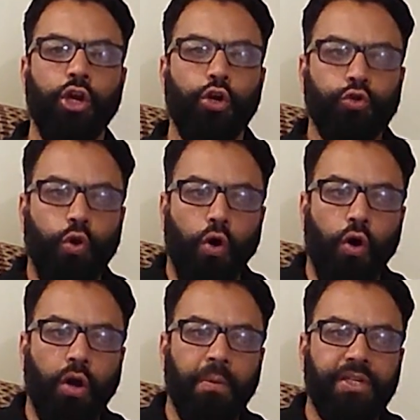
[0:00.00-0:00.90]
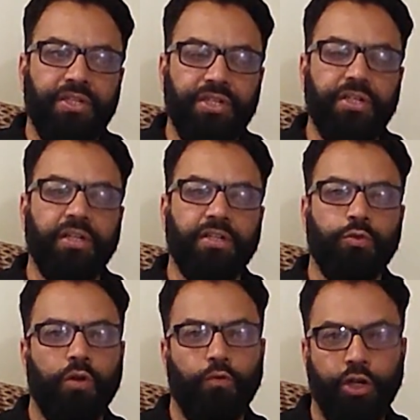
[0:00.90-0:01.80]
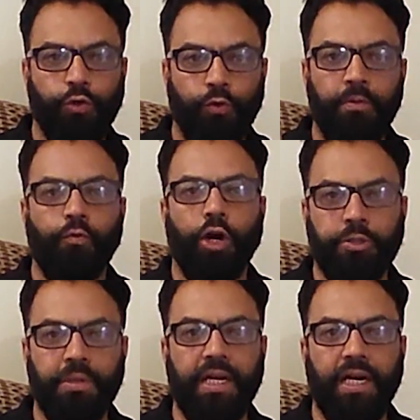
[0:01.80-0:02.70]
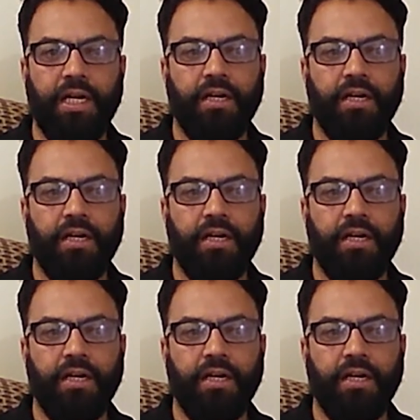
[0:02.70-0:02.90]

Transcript: So all my sisters who will watch me later,